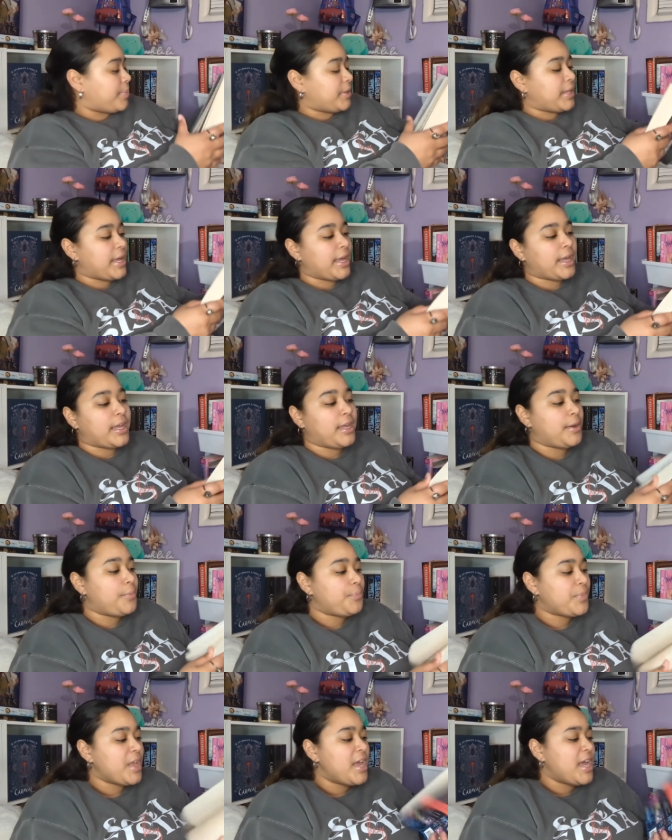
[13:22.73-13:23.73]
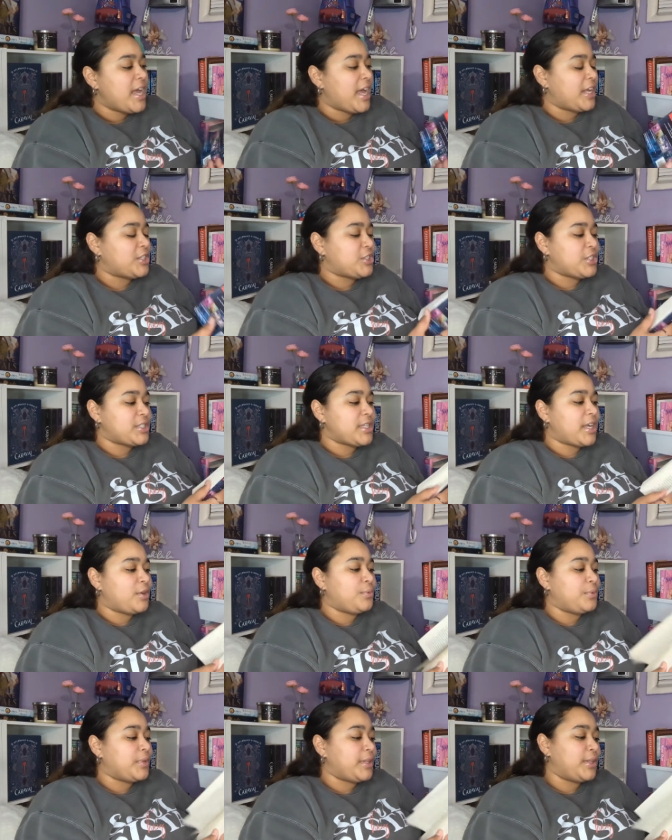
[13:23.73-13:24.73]
but like, it's just like
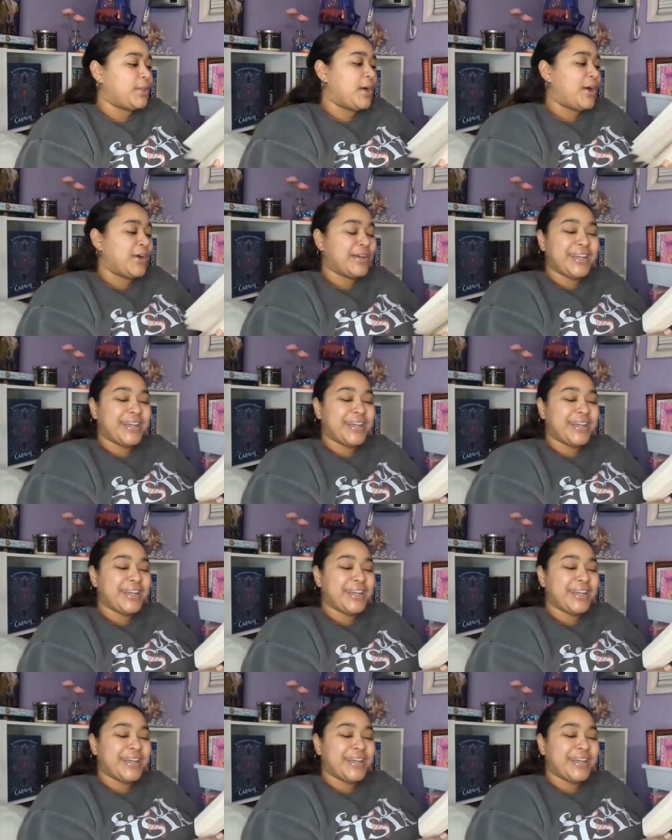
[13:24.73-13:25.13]
really long.